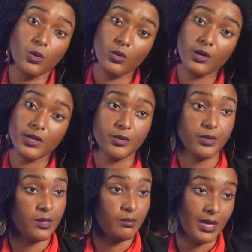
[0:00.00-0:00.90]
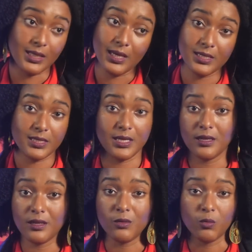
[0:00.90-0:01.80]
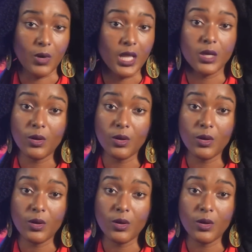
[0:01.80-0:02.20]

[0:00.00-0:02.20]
Or you can make like Sid and wallow